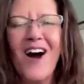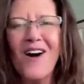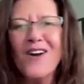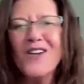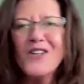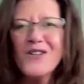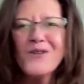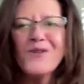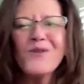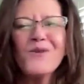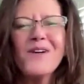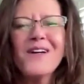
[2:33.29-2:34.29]
Are yeah.
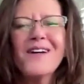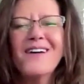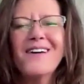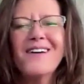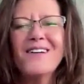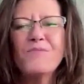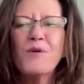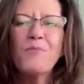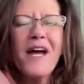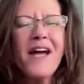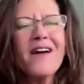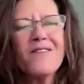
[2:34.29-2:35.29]
you
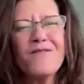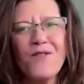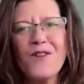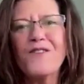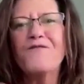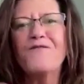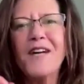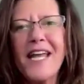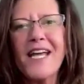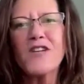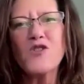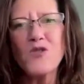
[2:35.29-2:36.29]
prepared for the
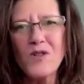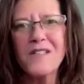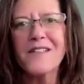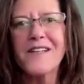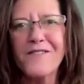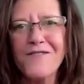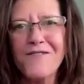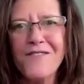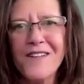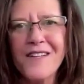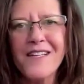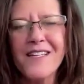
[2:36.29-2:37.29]
financial cliff?
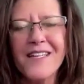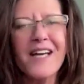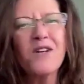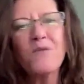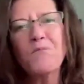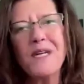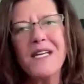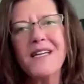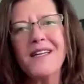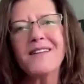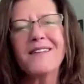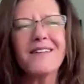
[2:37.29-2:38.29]
And I don't
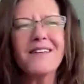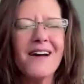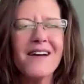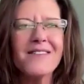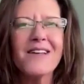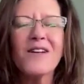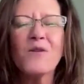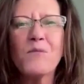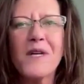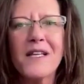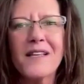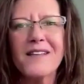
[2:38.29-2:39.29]
mean, guys, I don't
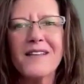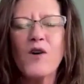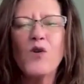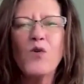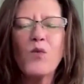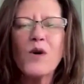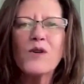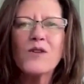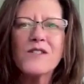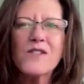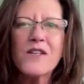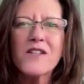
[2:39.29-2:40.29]
mean like the whole world
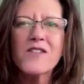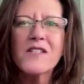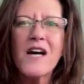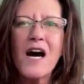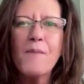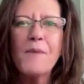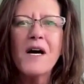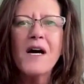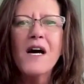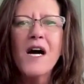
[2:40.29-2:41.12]
is going to stop,